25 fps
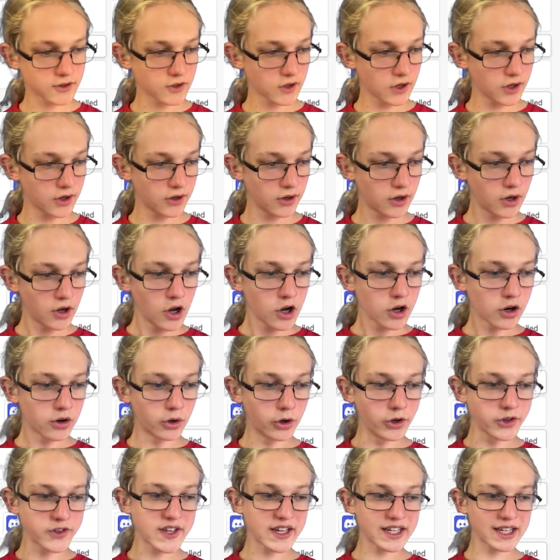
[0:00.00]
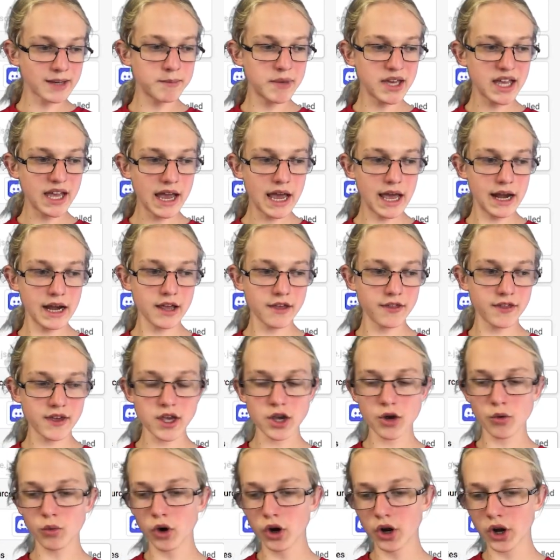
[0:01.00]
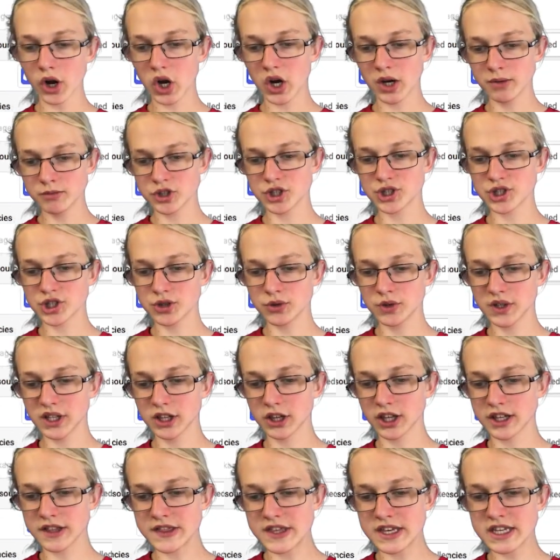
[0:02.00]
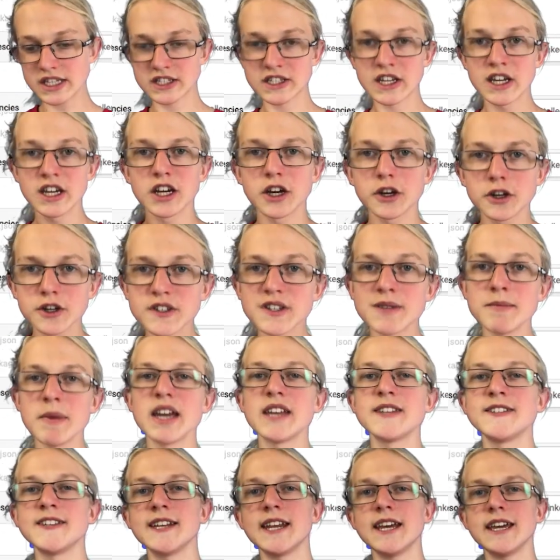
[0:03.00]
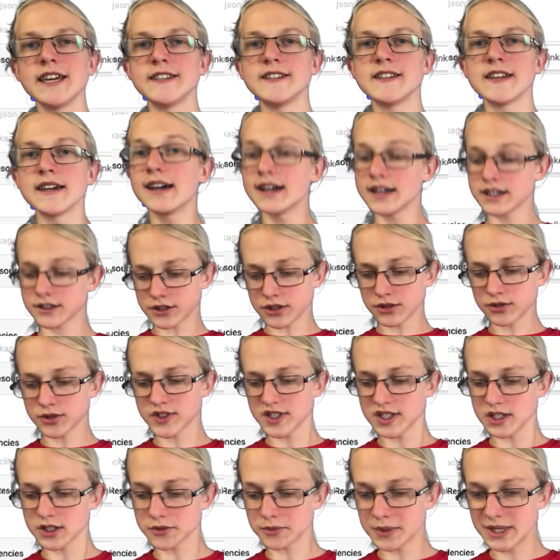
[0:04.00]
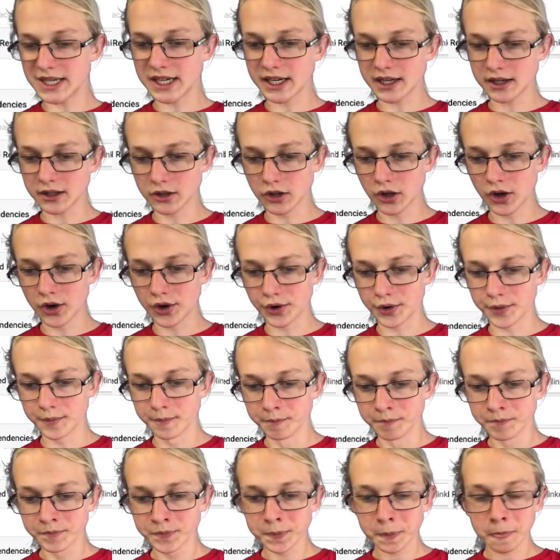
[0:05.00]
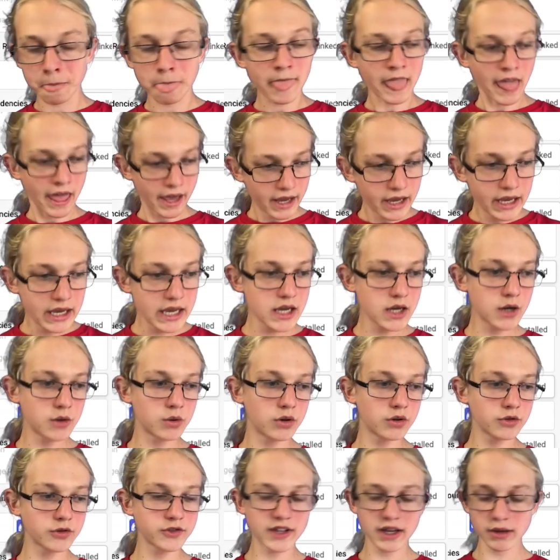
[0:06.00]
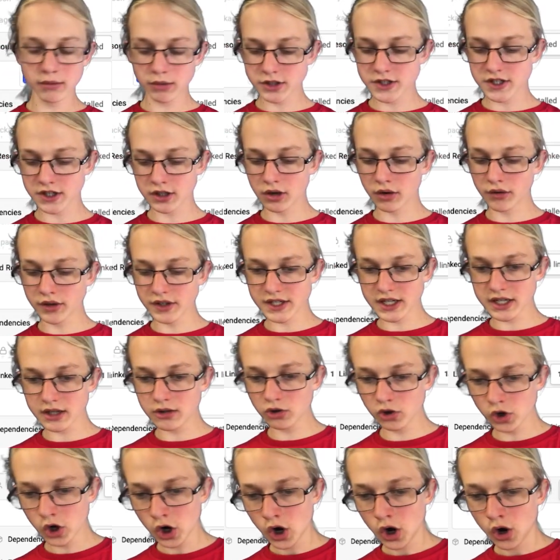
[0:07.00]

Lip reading: Of course, that can be anything you want. I'm just doing it like this because it makes it easier, as you'll see as we get along. Equals, now what's it going to equal?